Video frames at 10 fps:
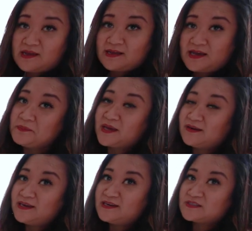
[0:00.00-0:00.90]
I got
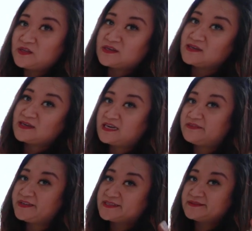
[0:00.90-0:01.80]
married. So you can kind
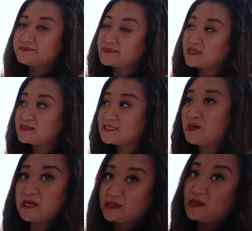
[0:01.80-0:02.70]
of like
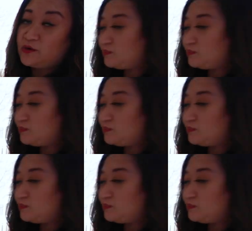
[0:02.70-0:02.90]
tell how long